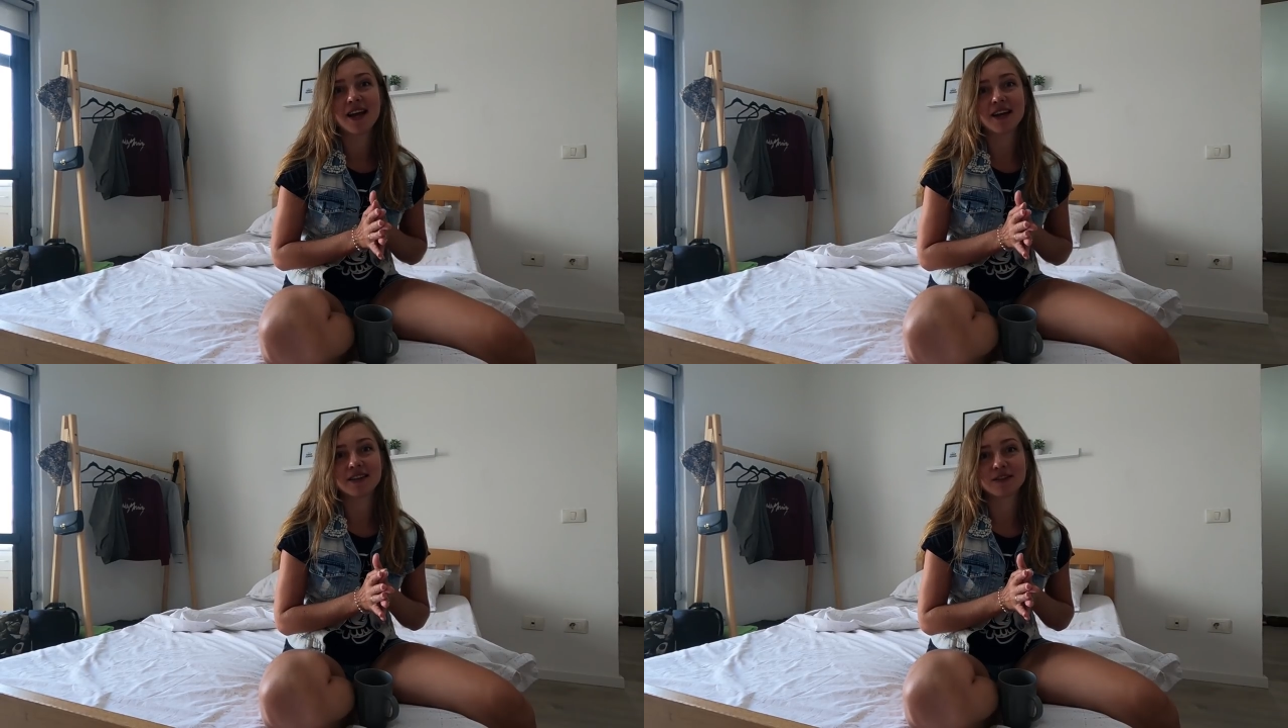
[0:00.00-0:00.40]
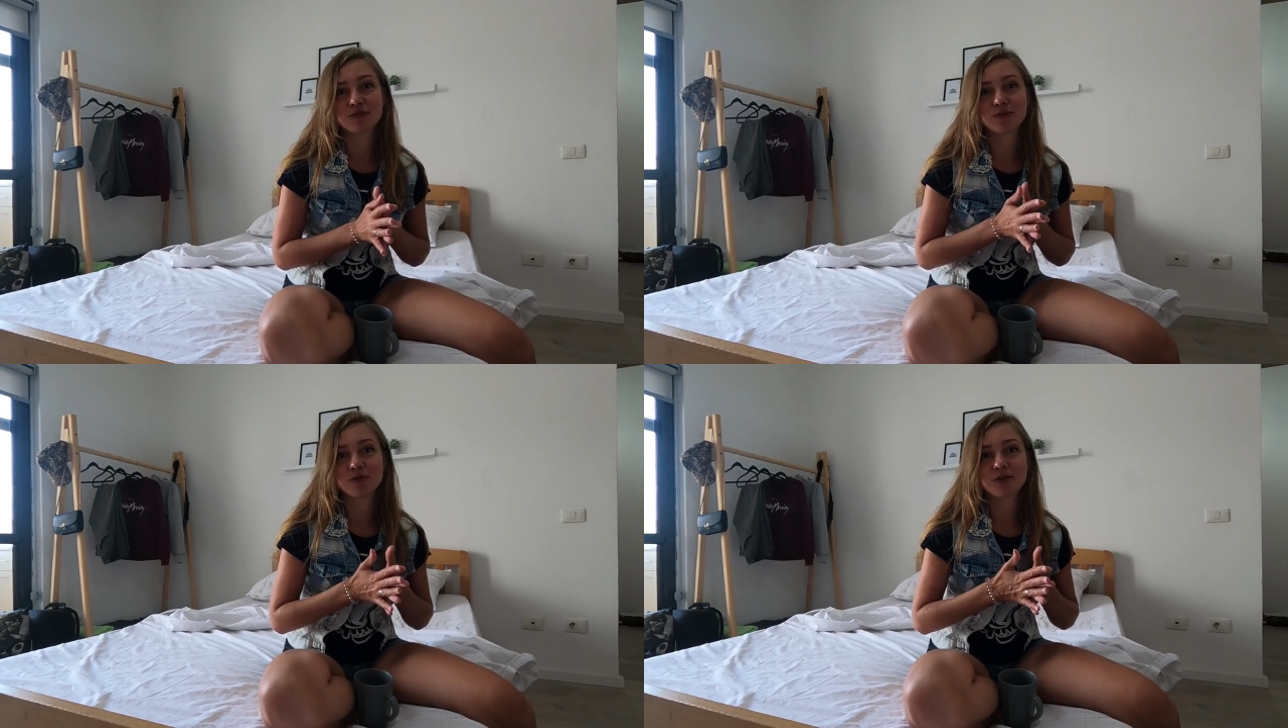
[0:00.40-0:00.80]
And
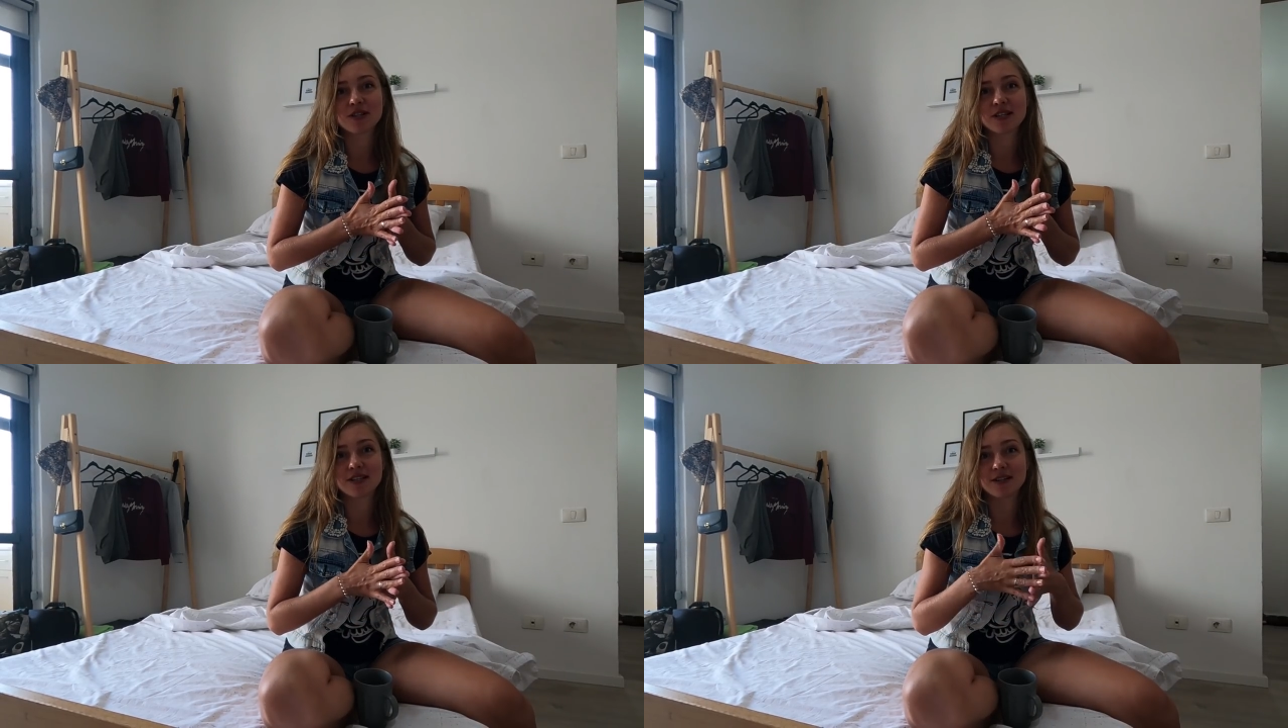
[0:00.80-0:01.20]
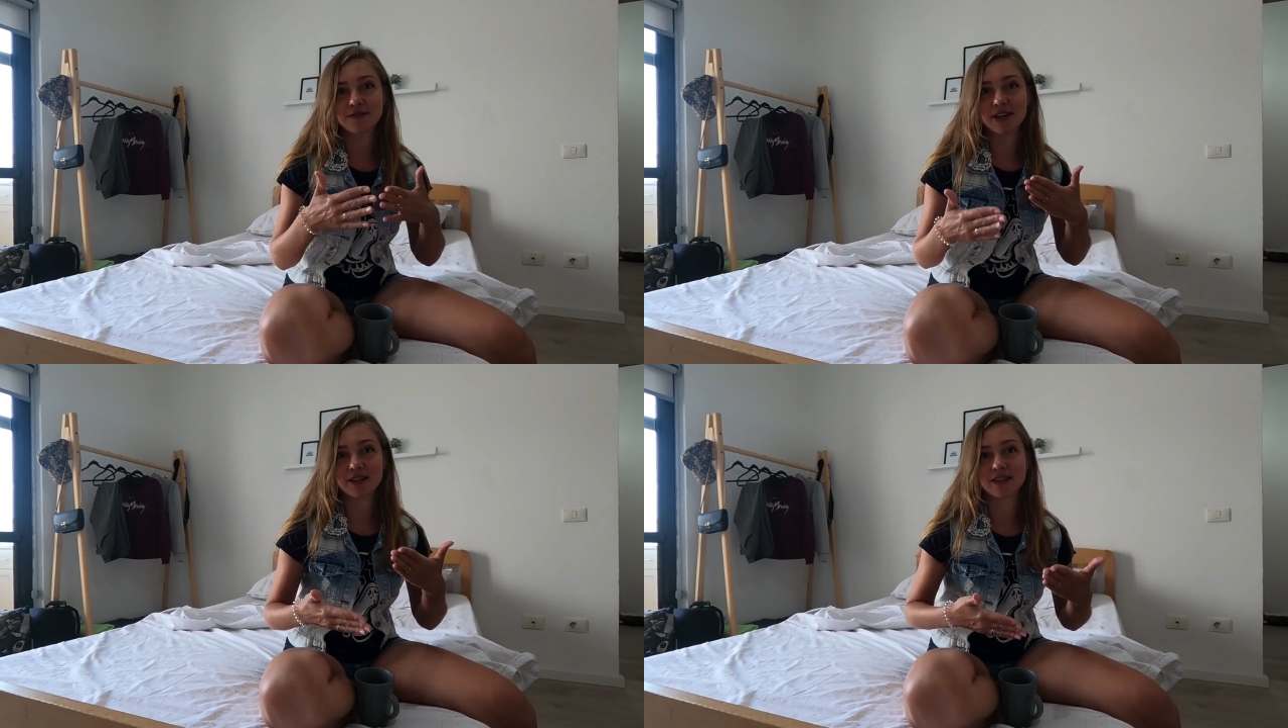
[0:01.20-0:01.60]
of course, it's
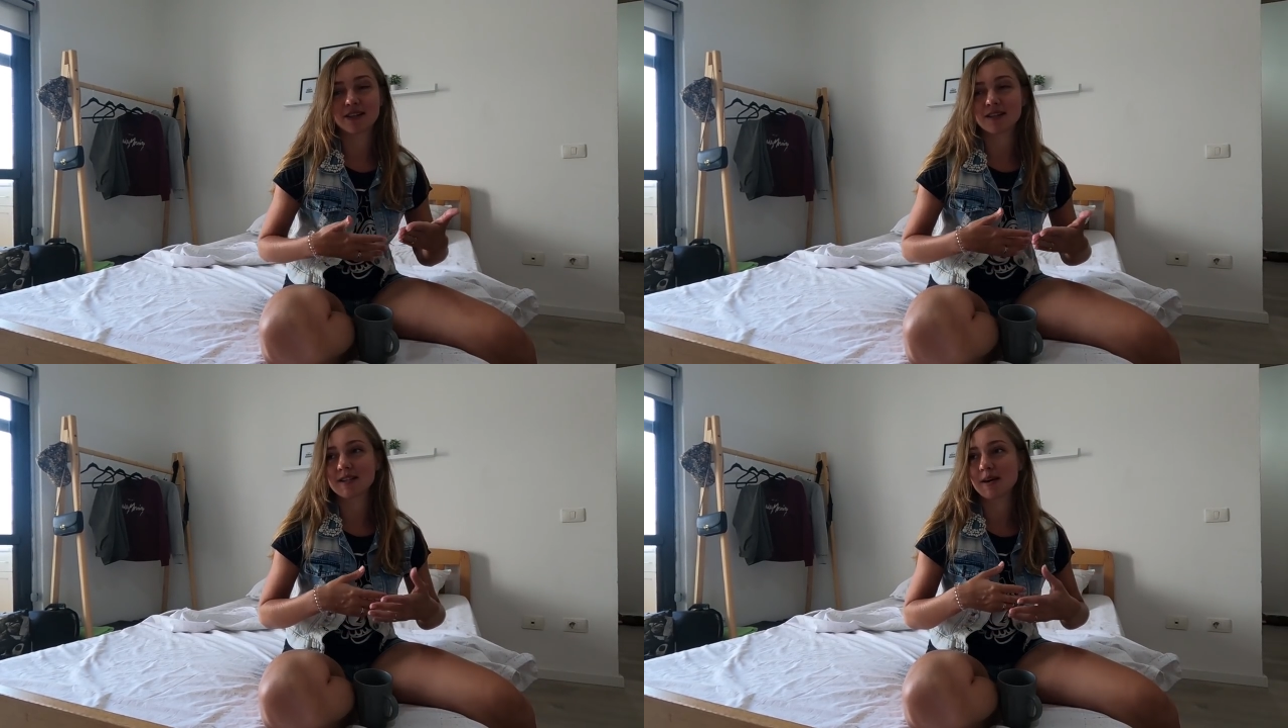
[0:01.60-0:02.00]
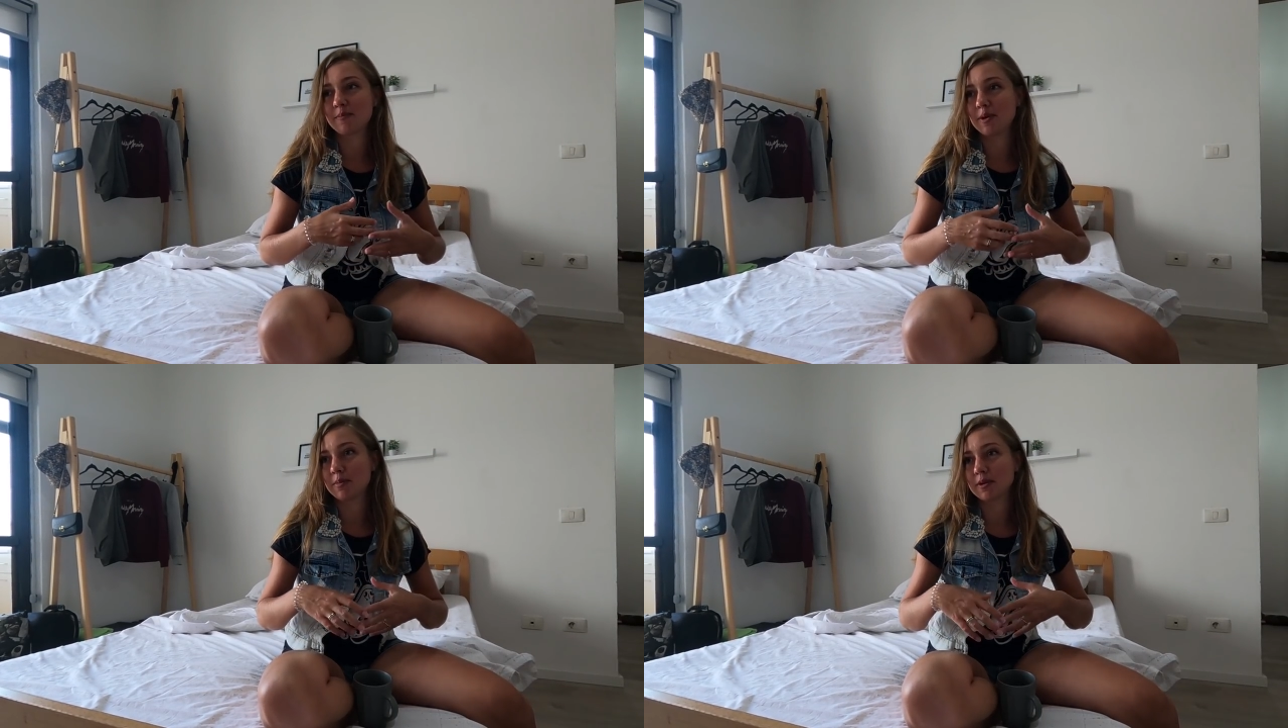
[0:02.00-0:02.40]
affected, and
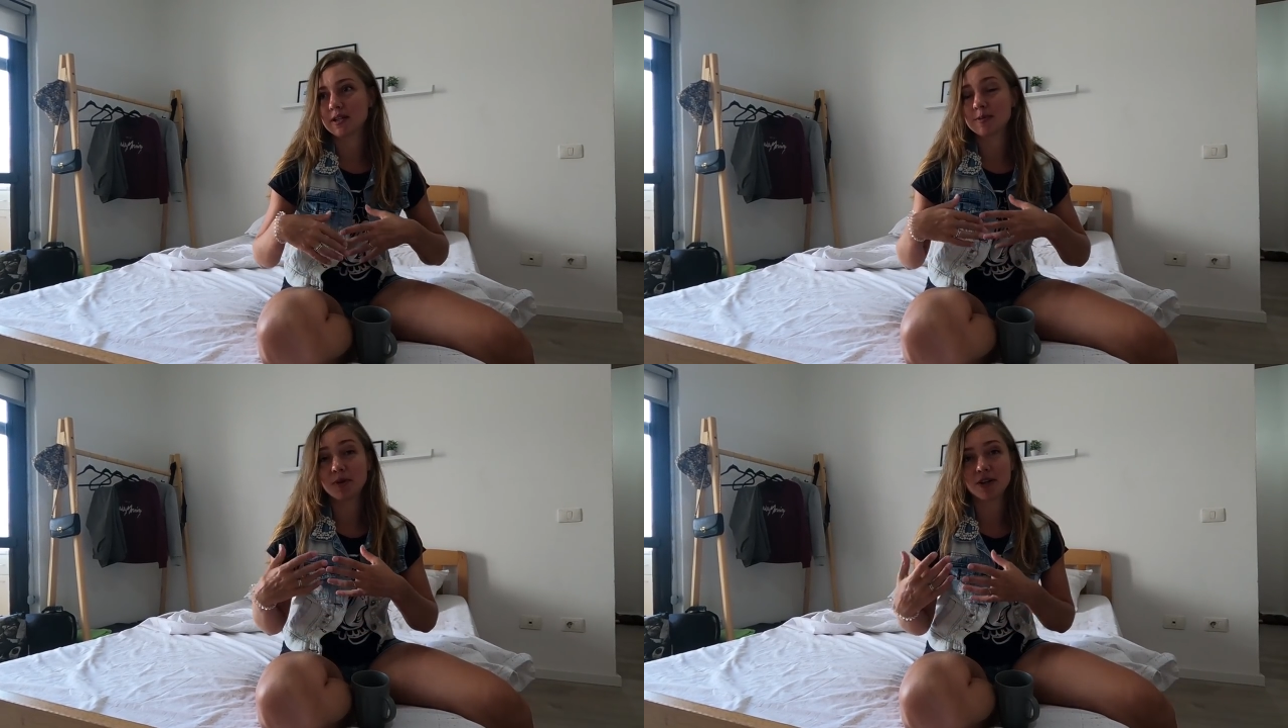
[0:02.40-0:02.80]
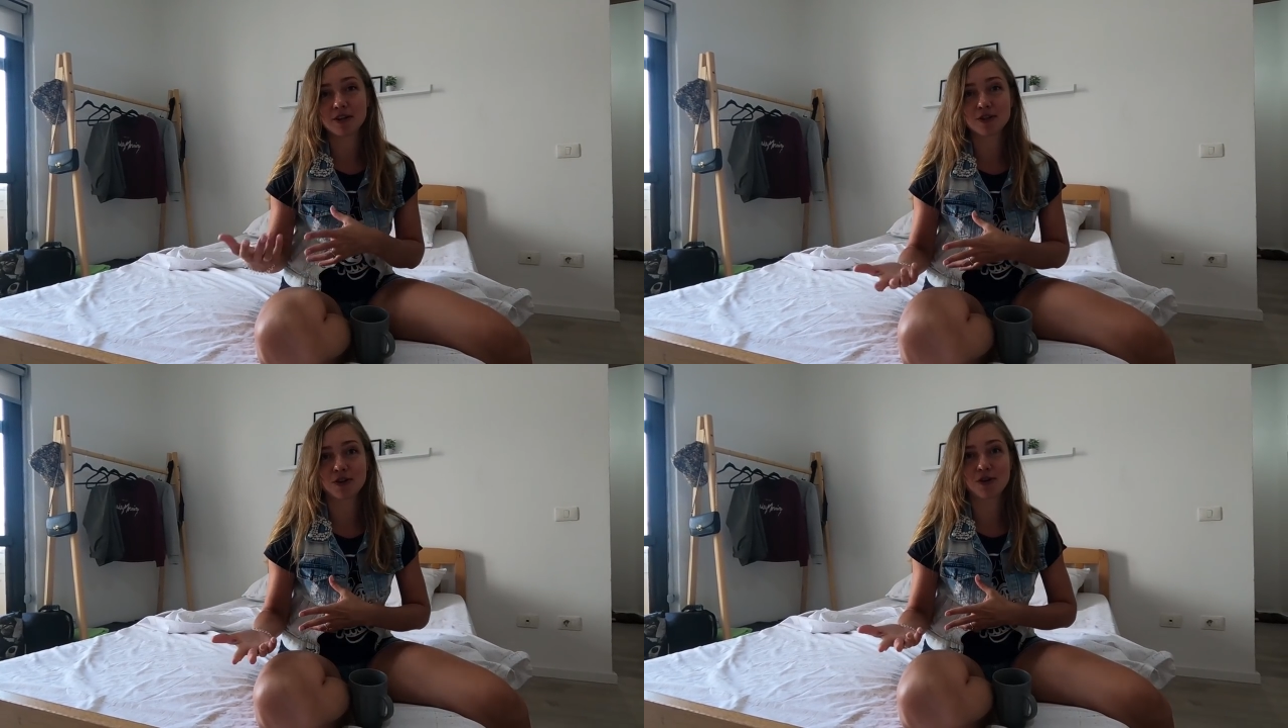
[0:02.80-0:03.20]
some people are
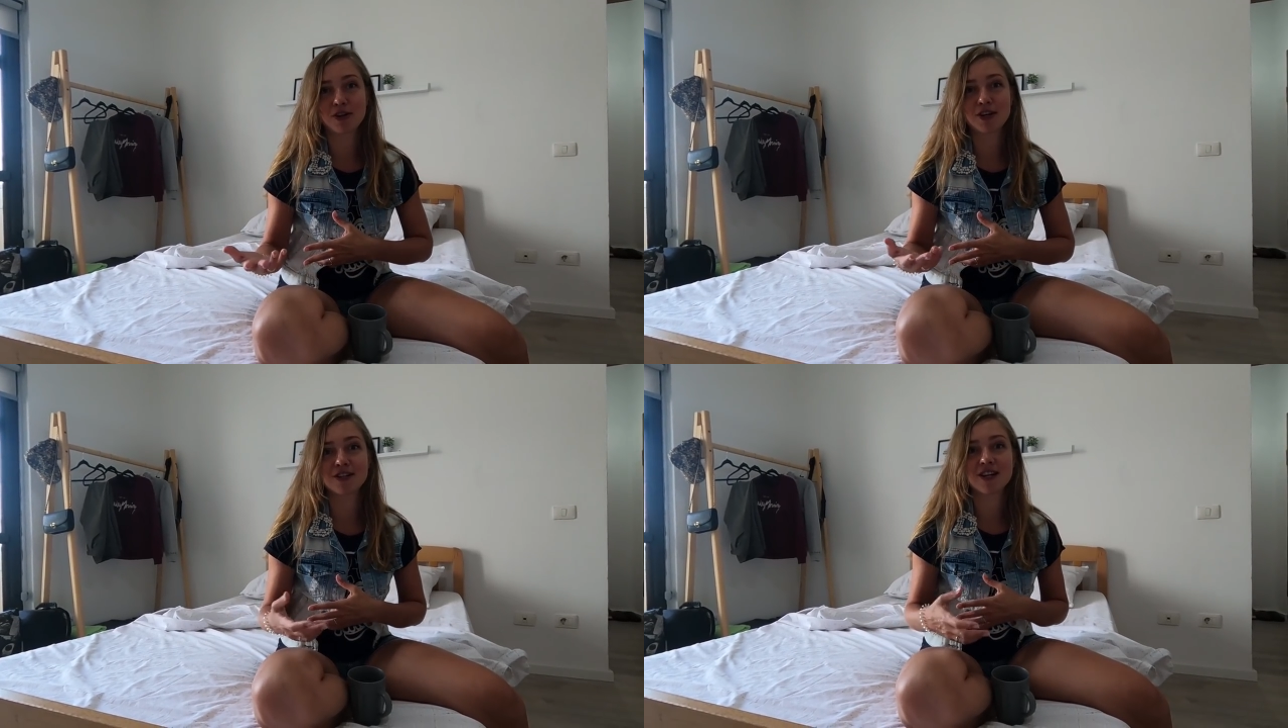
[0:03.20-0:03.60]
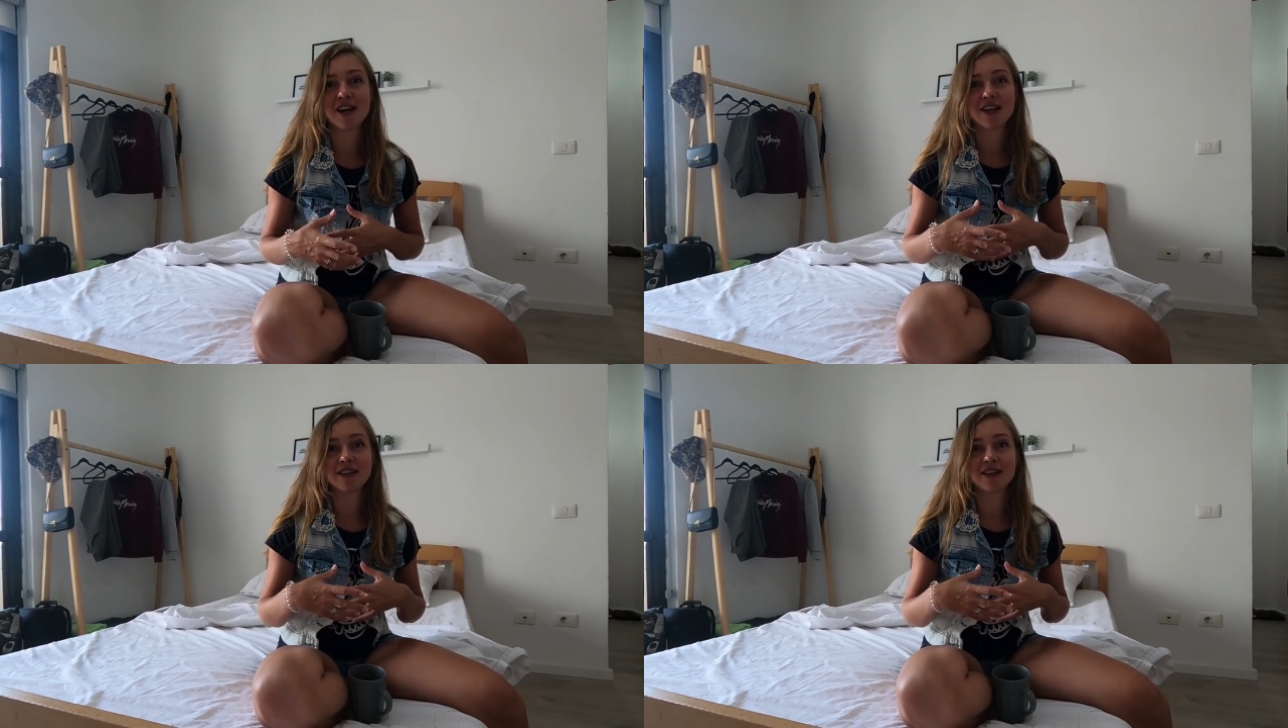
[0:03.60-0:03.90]
speaking Turkish.